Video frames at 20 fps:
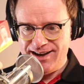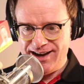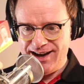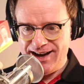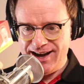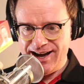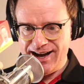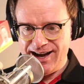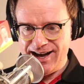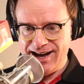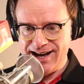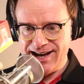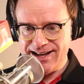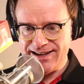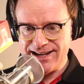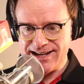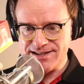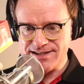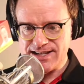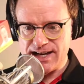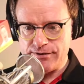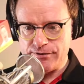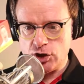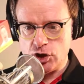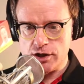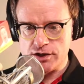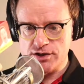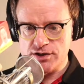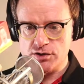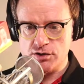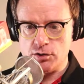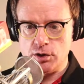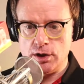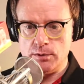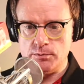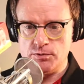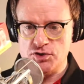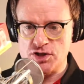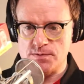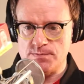Let's have a look
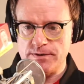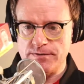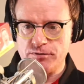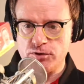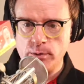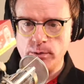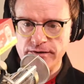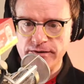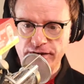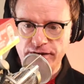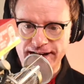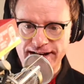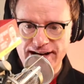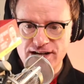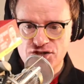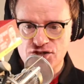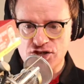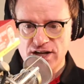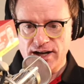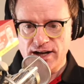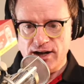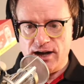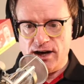just before we finish.